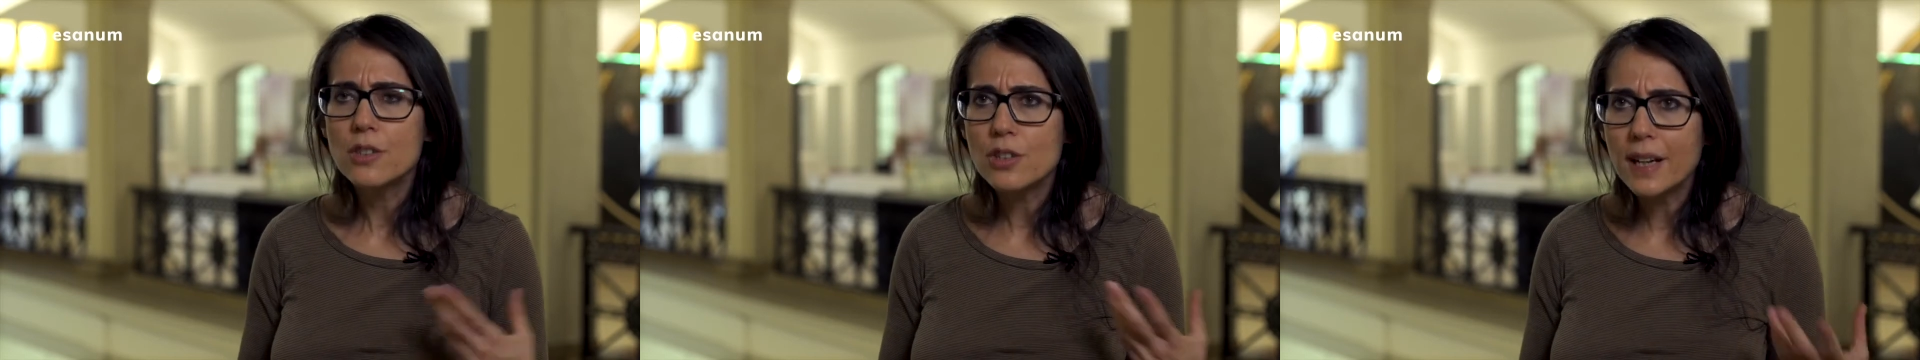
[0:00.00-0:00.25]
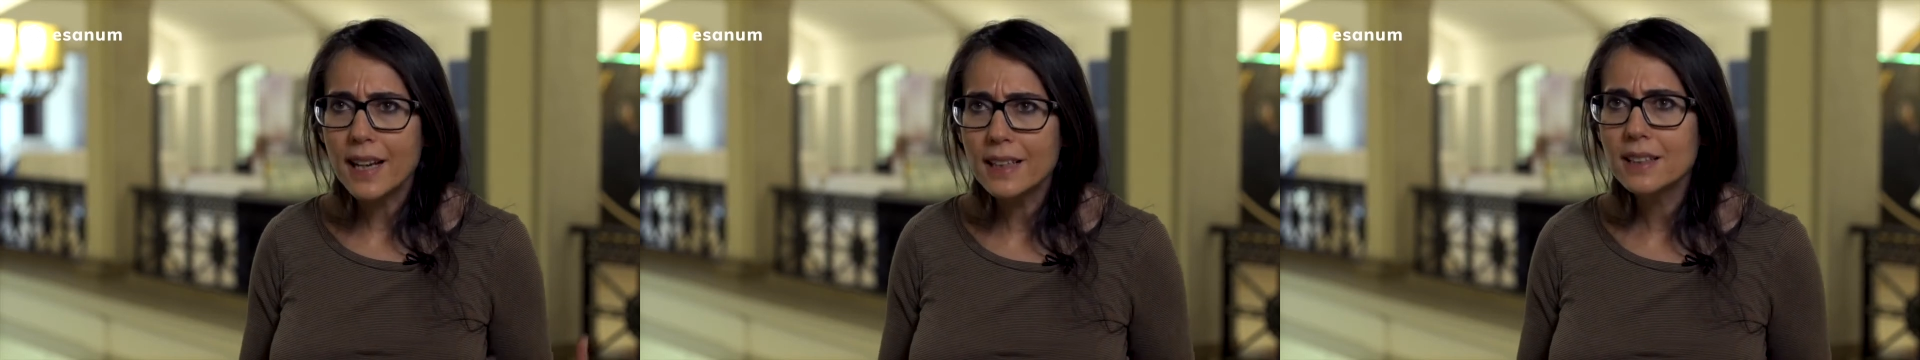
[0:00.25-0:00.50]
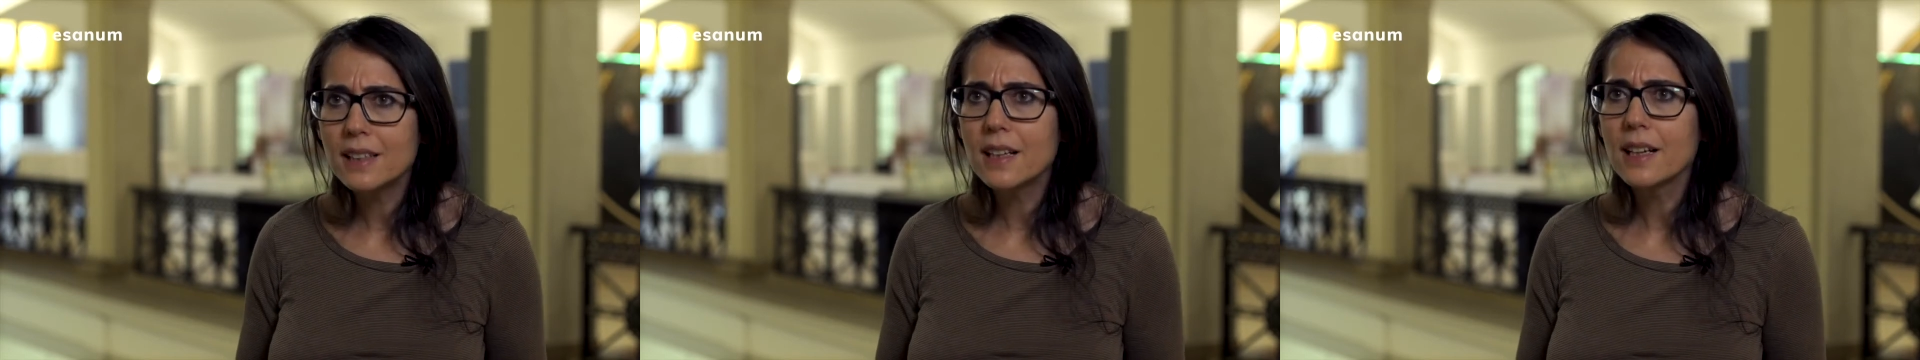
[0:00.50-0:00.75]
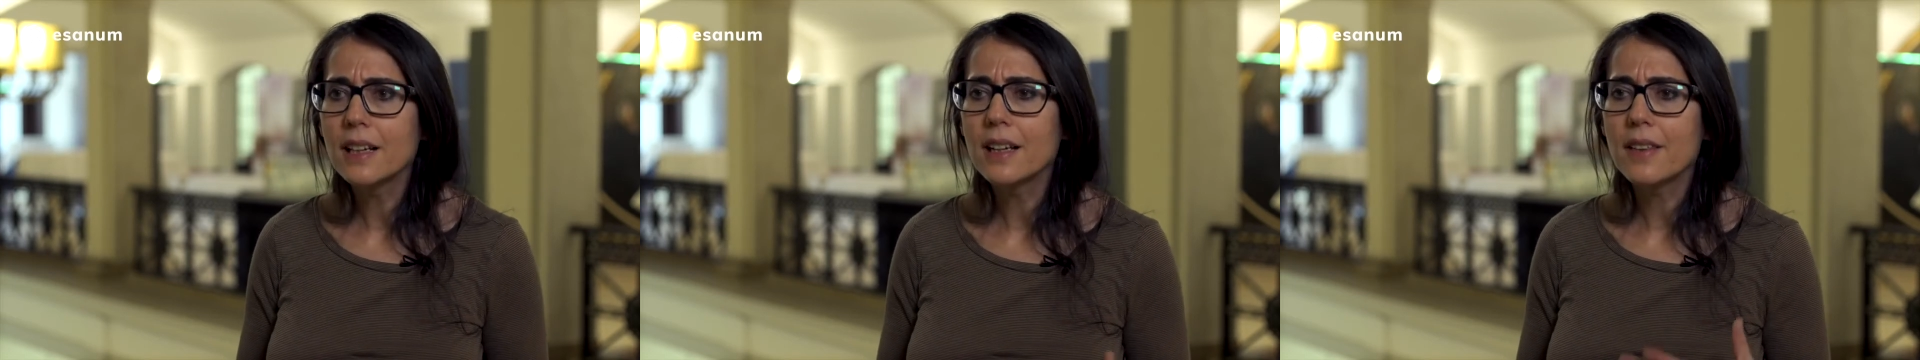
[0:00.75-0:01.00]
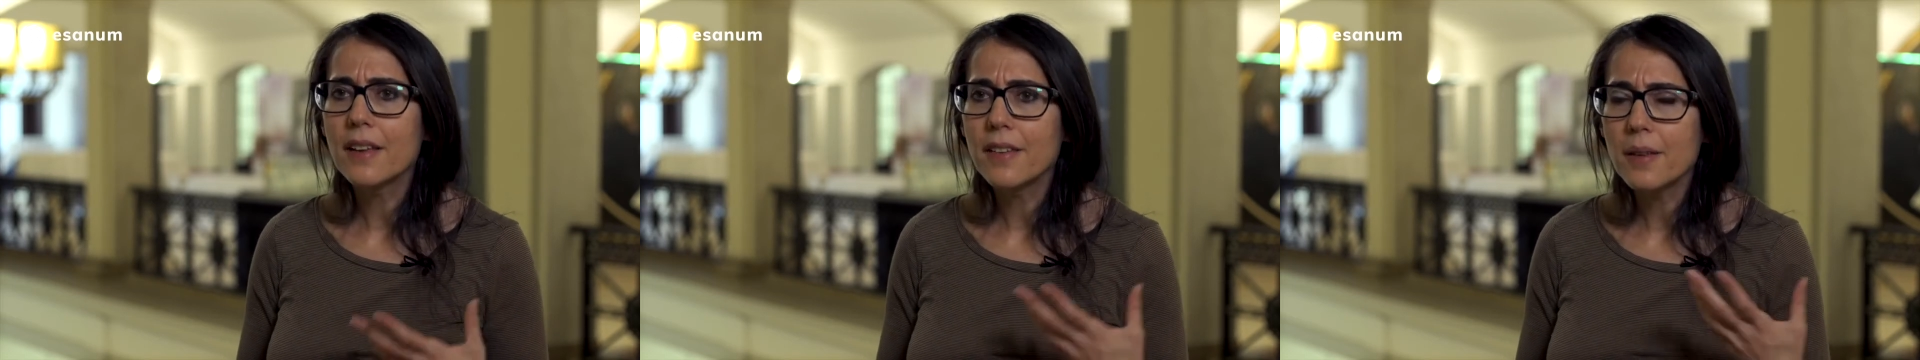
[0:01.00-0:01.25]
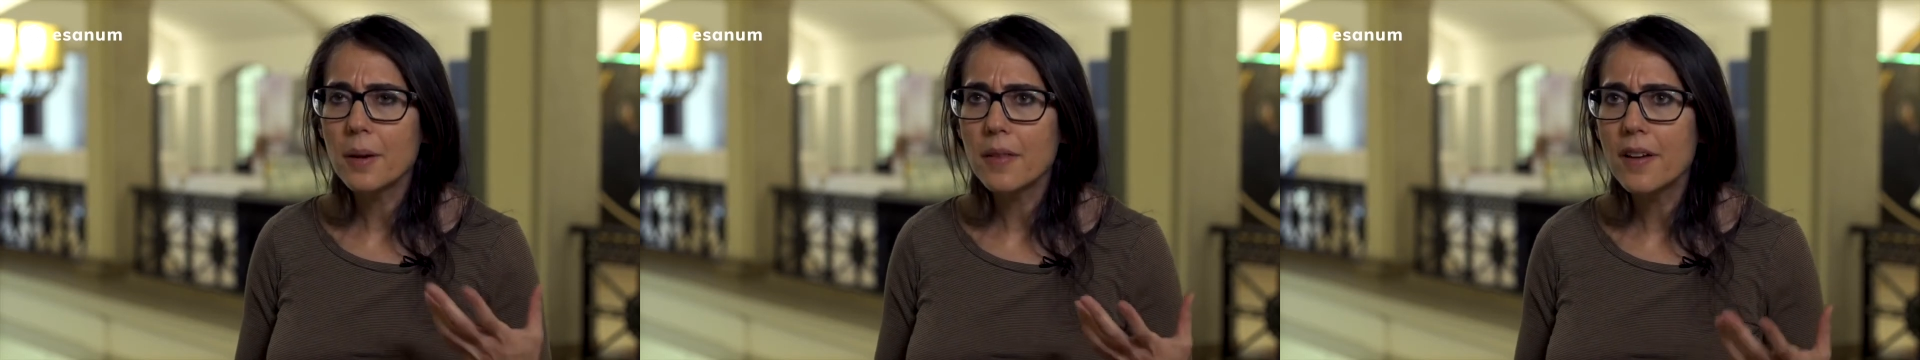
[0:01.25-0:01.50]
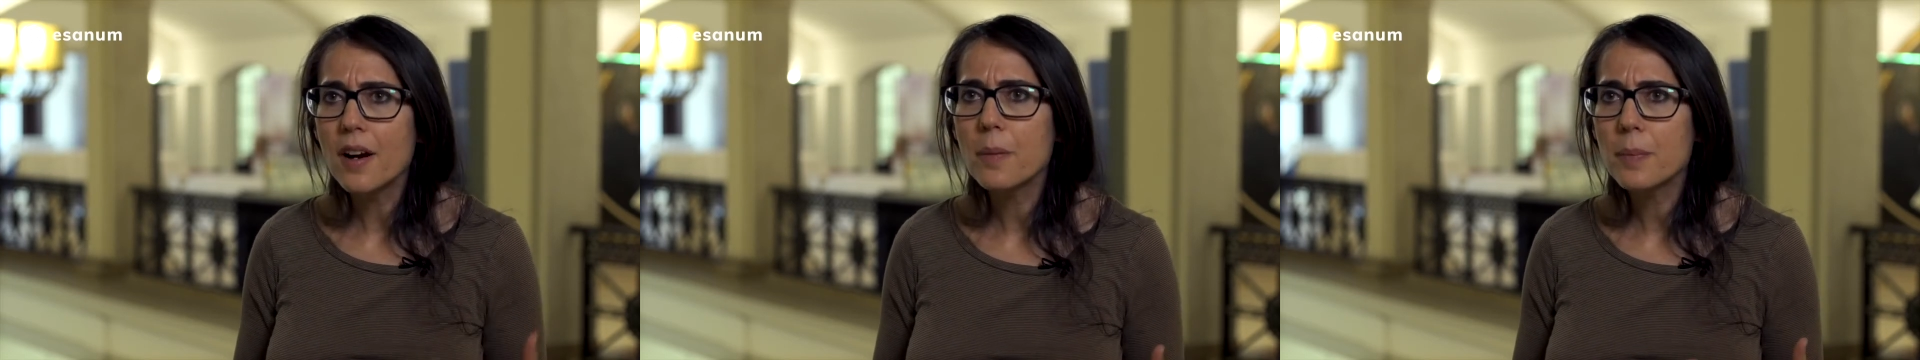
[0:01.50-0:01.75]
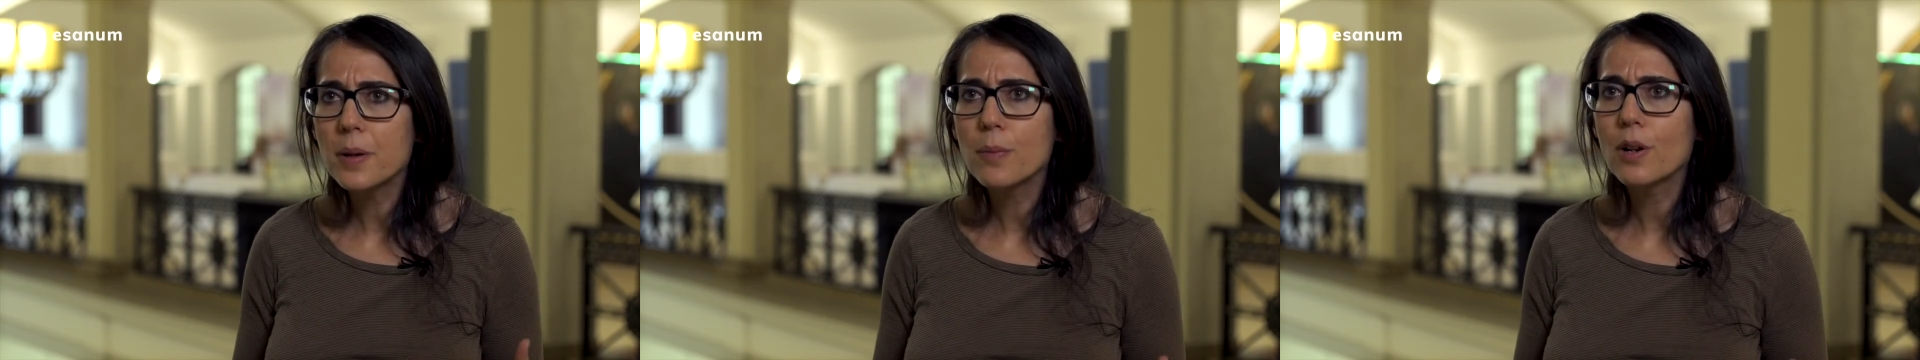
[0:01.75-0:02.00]
genetically. There
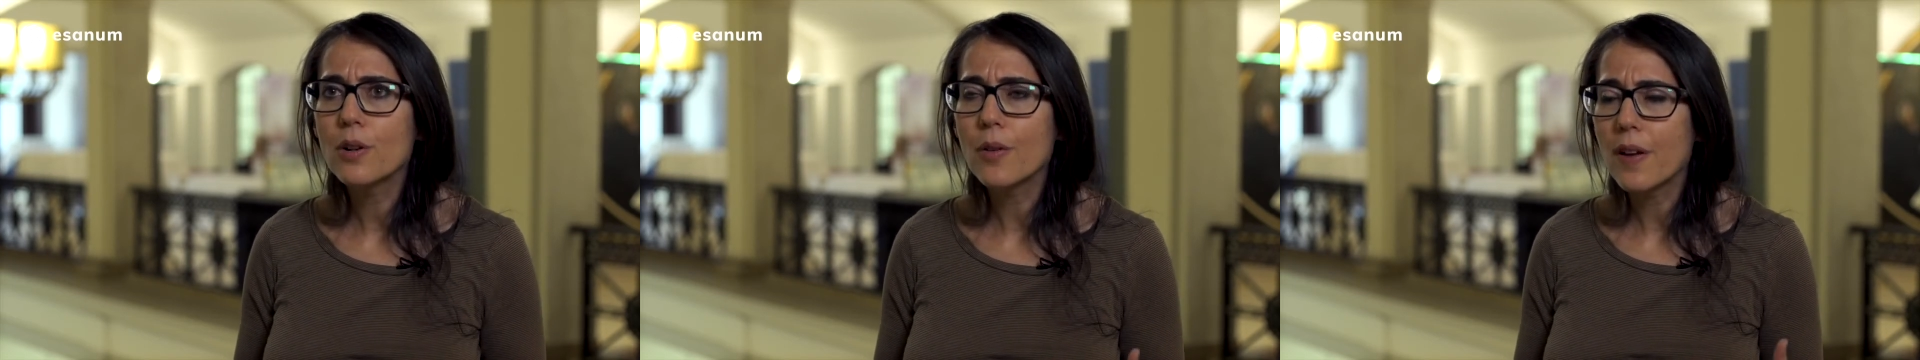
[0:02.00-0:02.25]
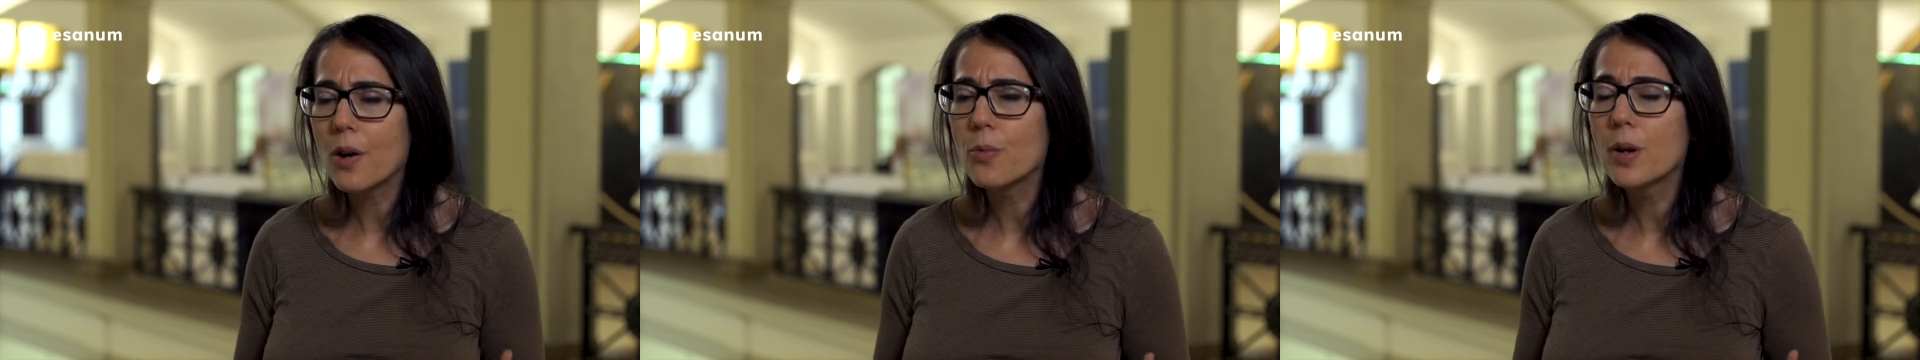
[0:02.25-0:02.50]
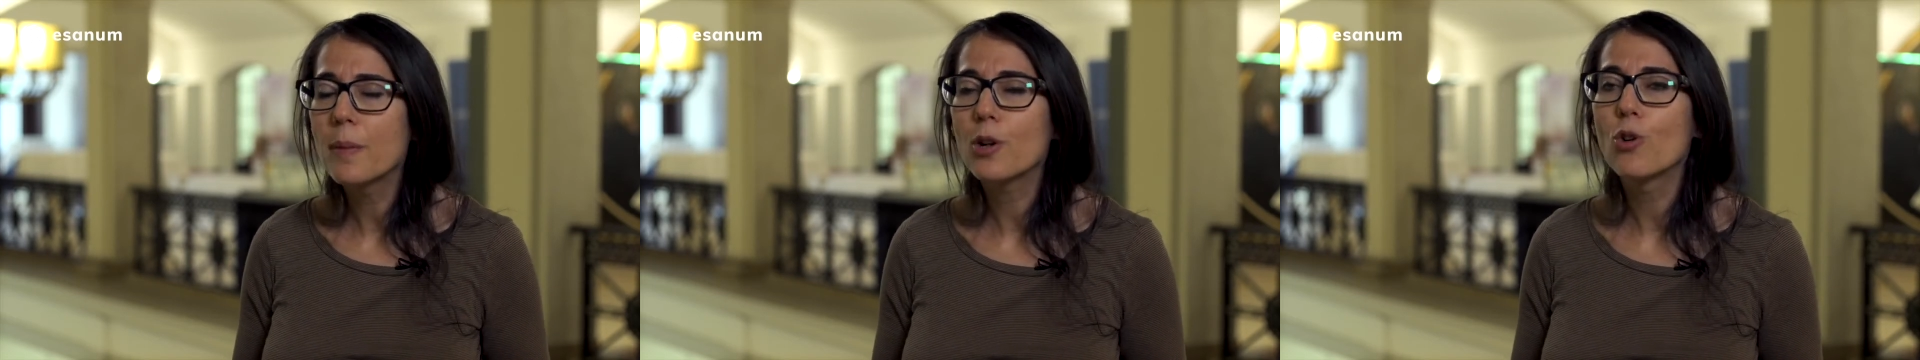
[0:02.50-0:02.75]
are women